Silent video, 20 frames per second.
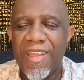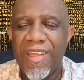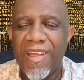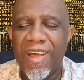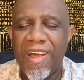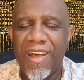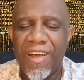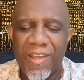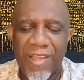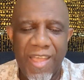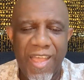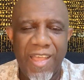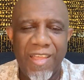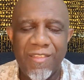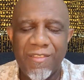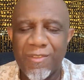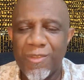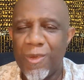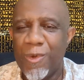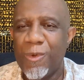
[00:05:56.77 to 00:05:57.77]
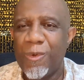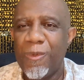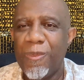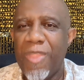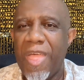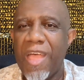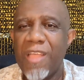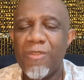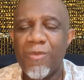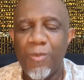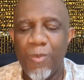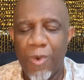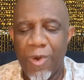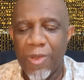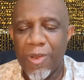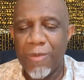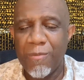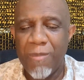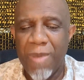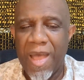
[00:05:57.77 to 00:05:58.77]
Okay, so that's
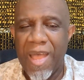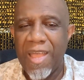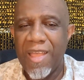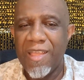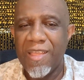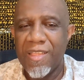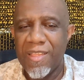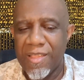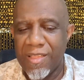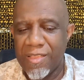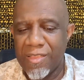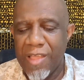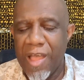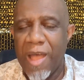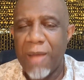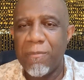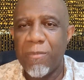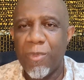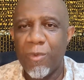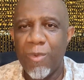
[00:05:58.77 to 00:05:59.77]
one of my top